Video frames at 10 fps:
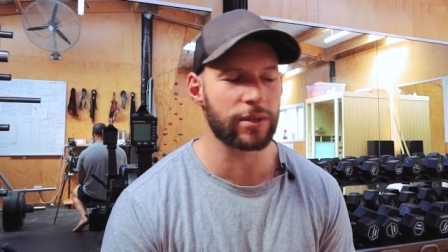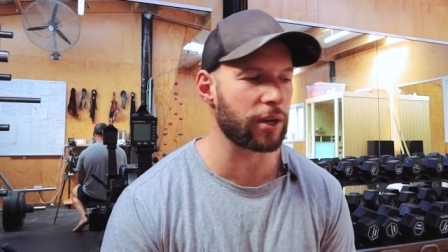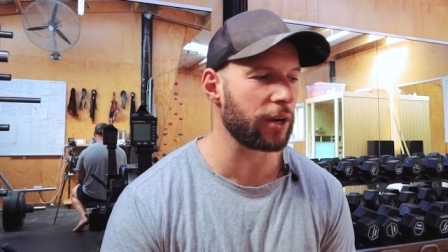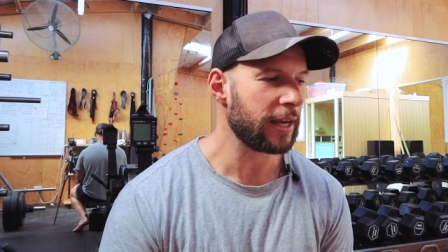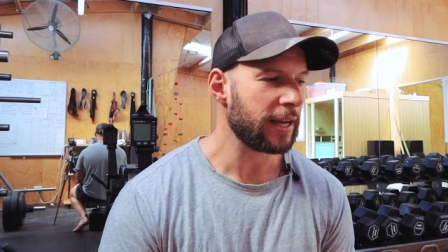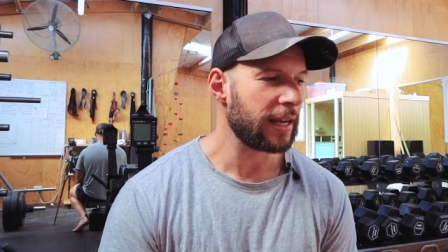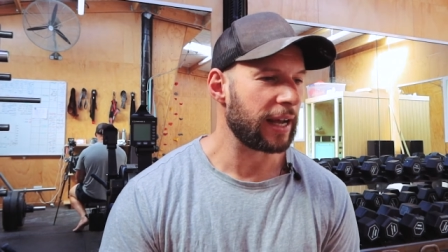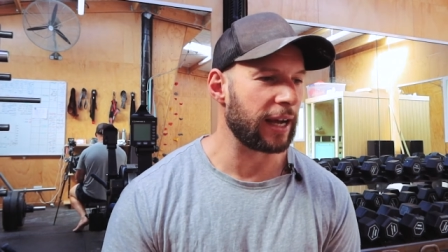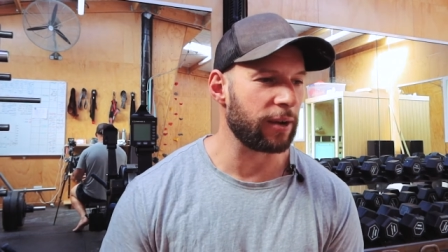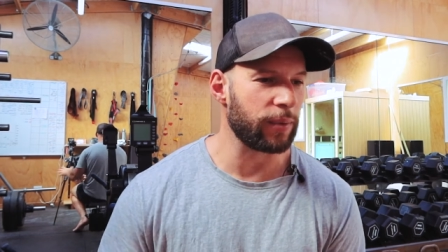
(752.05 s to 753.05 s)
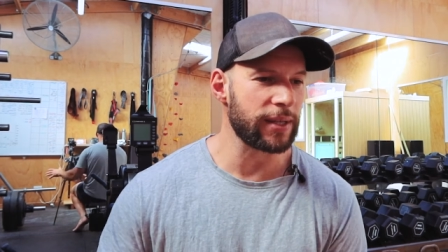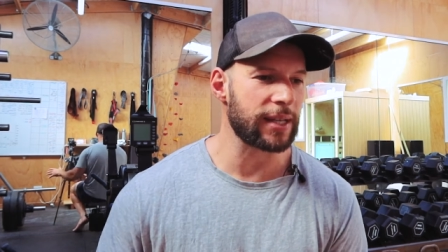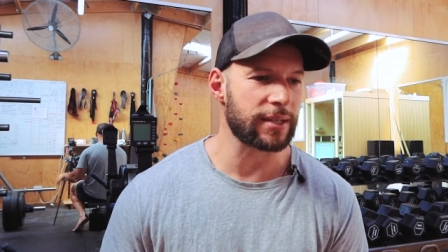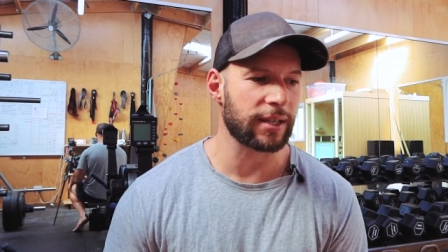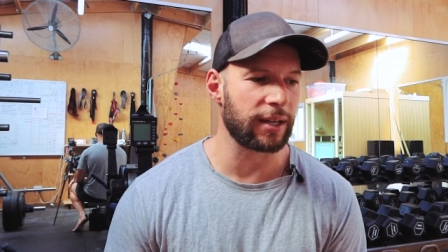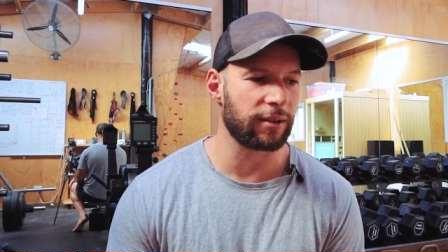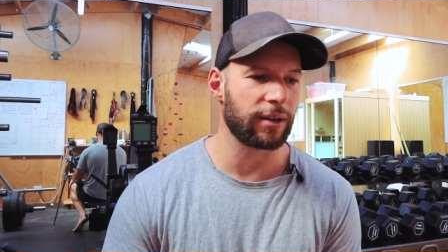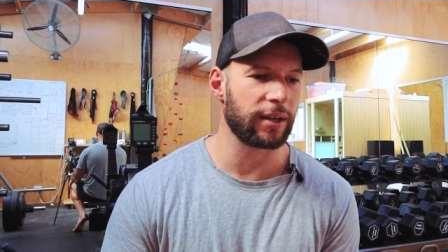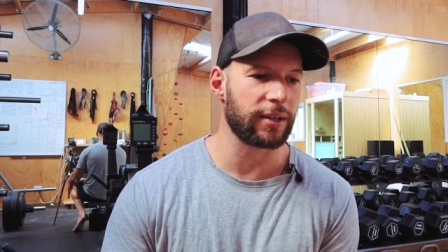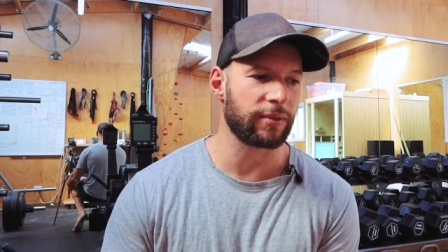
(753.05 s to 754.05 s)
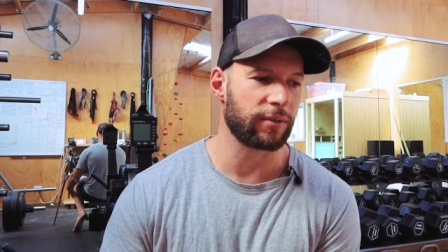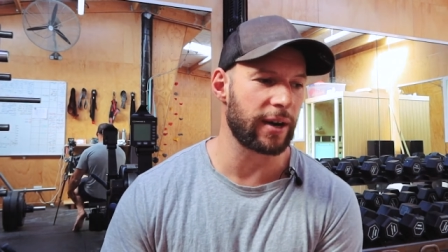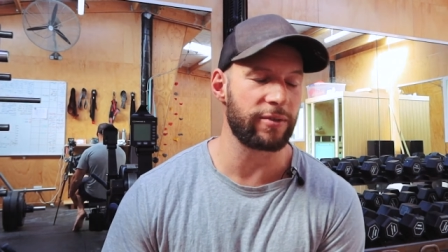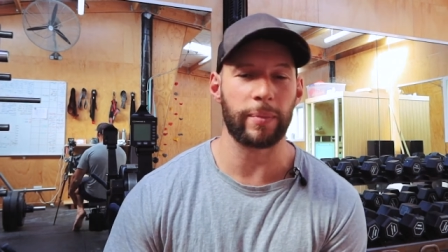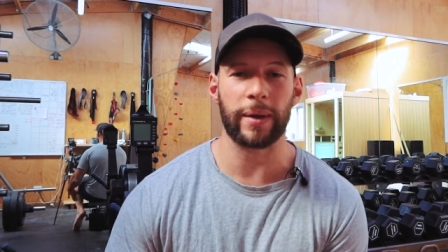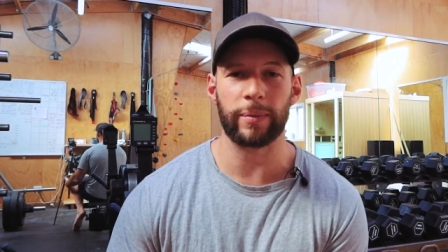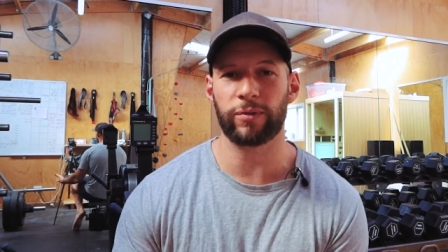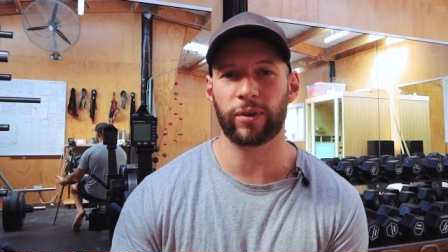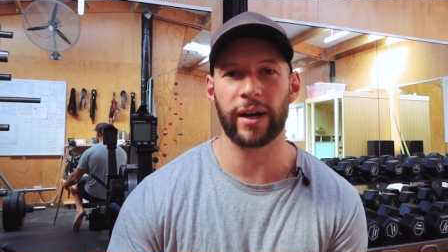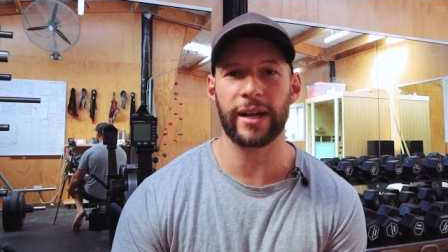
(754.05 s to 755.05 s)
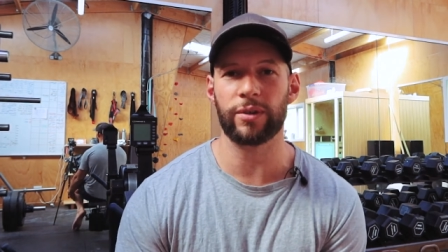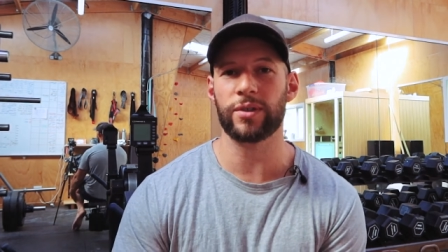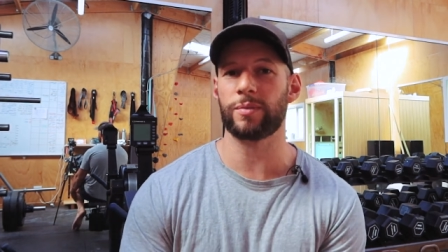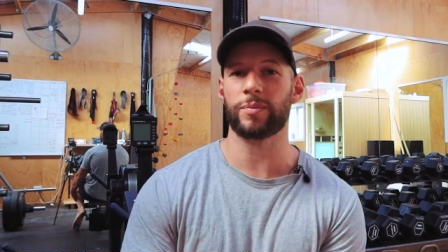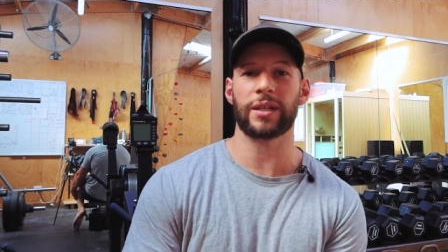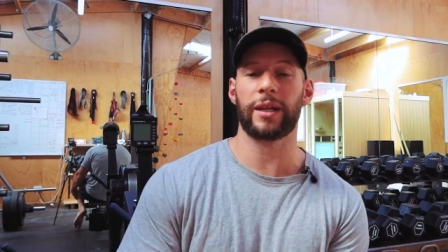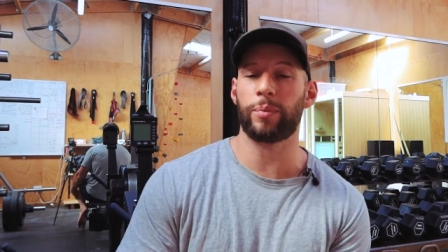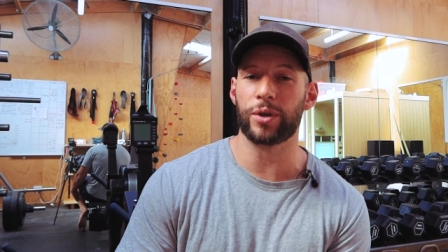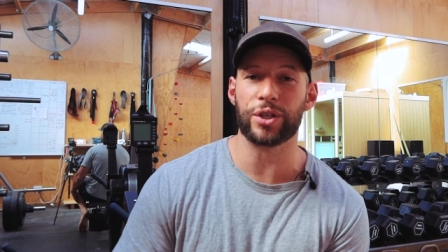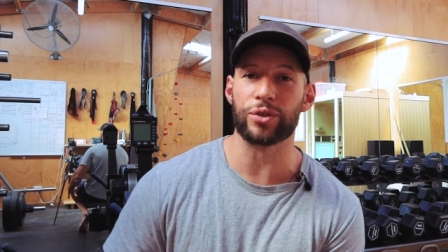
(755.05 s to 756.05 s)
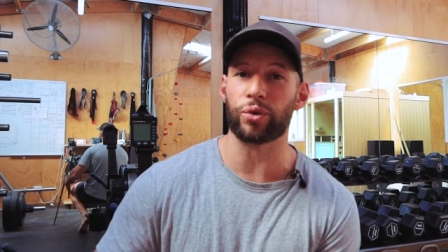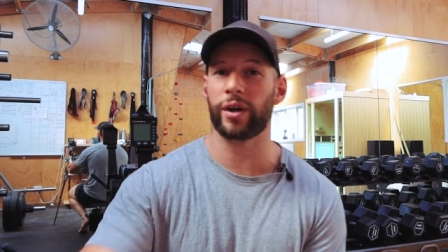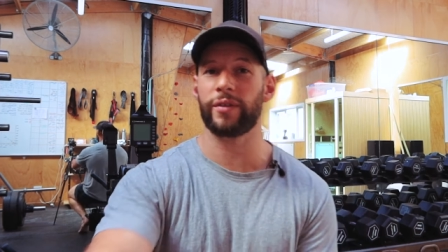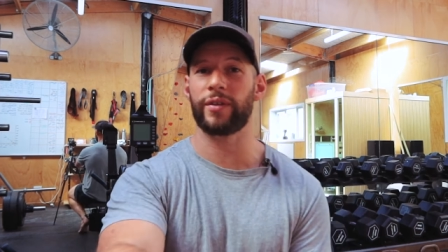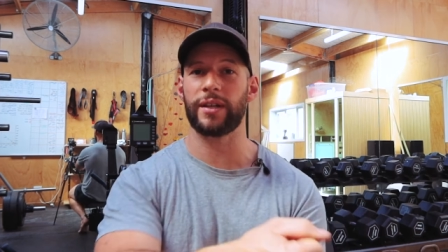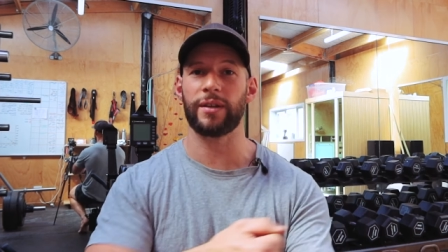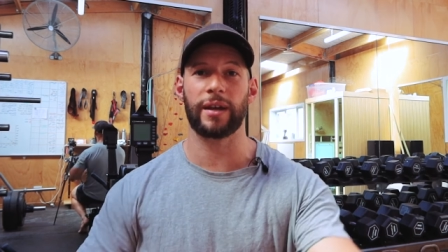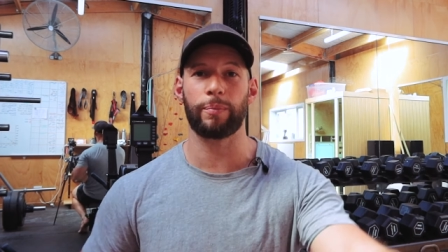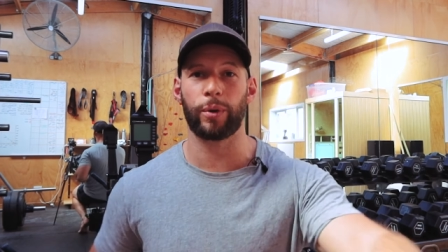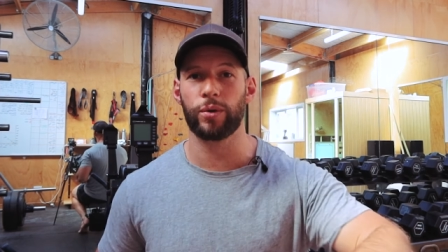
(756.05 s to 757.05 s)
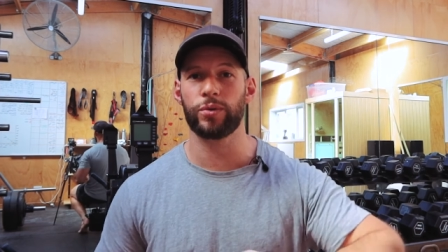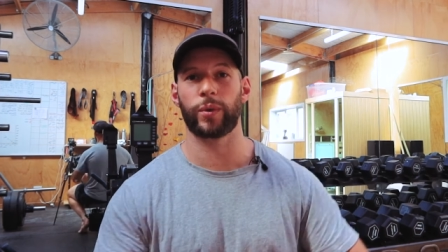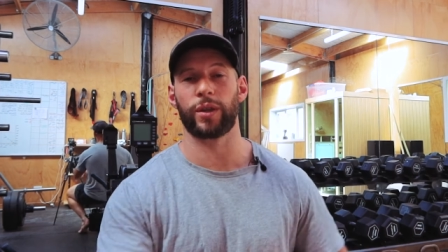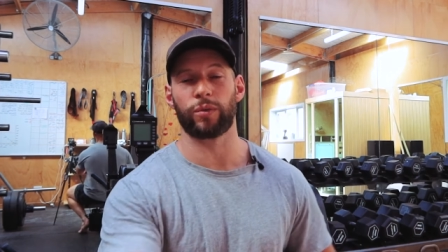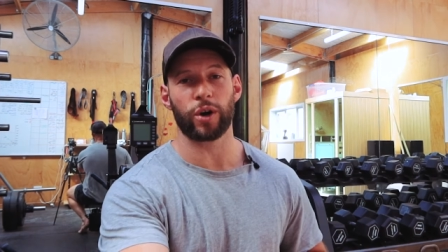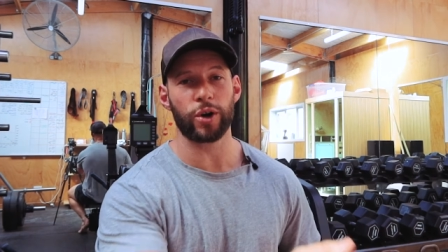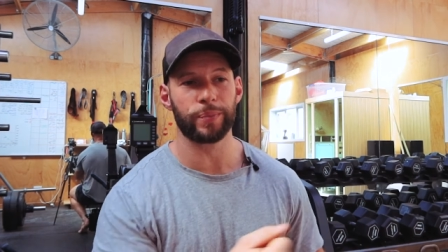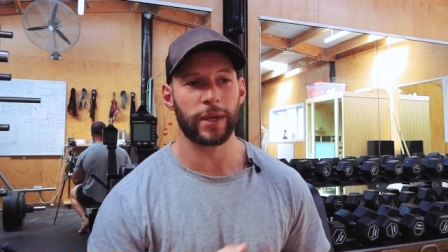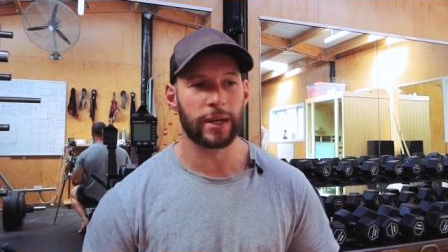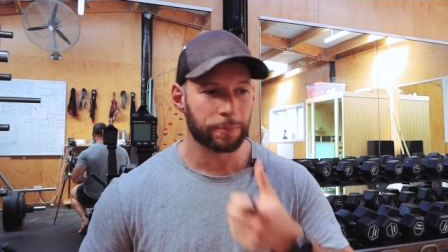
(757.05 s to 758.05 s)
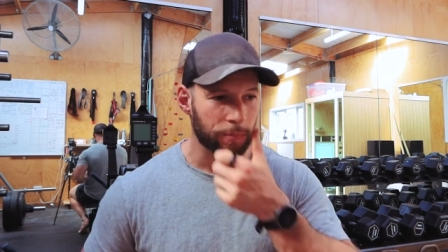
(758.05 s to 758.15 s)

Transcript: So uh, once that sled arrives, maybe Friday I'll do some sled pushes or even pulls with a rope.